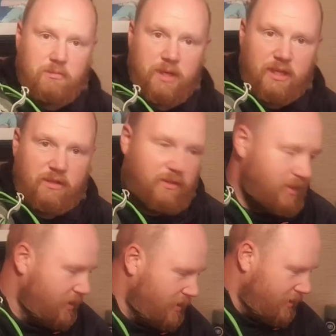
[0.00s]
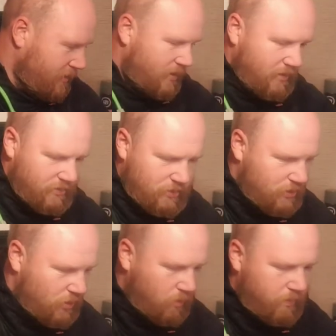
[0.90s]
me. They're not
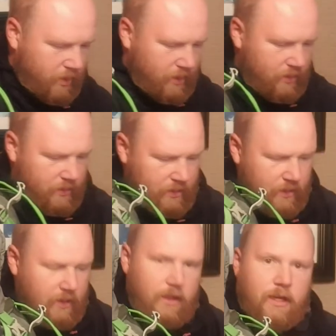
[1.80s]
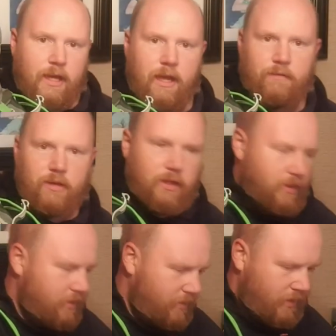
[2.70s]
super heavy.
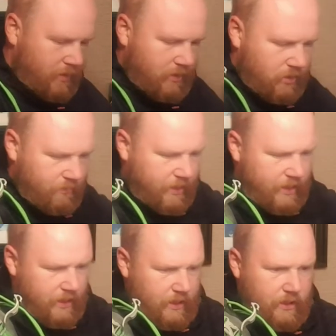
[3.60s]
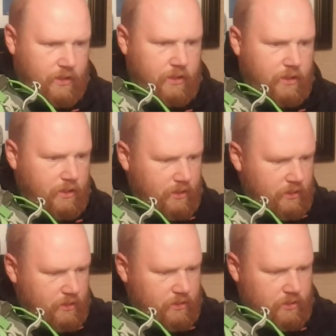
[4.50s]
I think they come in at,
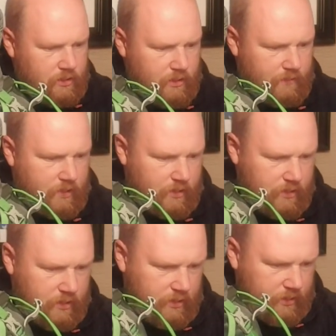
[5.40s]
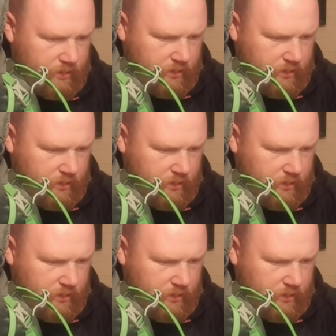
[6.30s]
just have a little look.